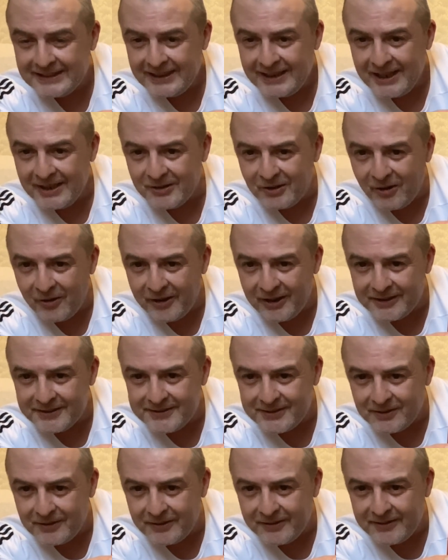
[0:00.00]
and all that
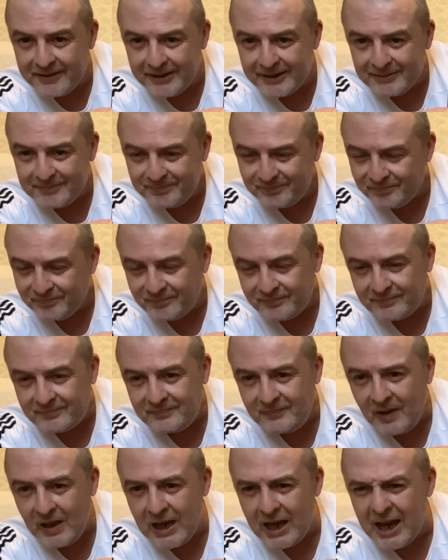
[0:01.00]
sort of thing,
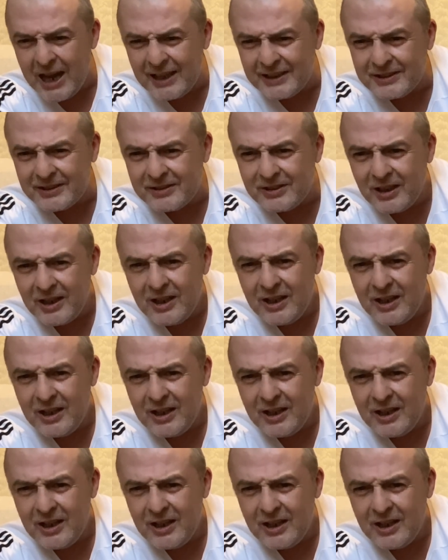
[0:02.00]
and